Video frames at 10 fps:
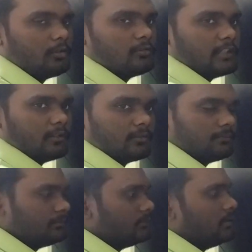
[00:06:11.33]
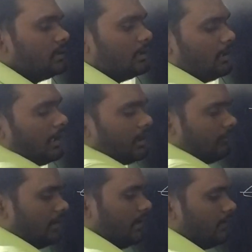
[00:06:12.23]
2 zeros.
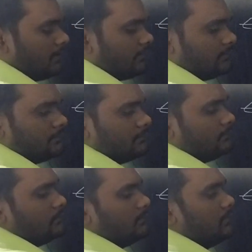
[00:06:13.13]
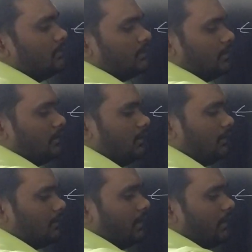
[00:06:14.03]
Likewise,
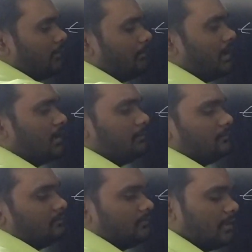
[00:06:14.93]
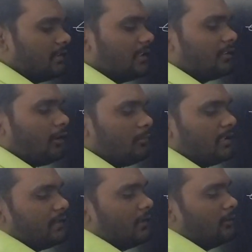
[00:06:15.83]
this like it may come. This has how
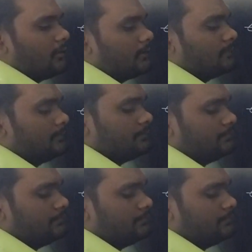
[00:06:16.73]
many zeros?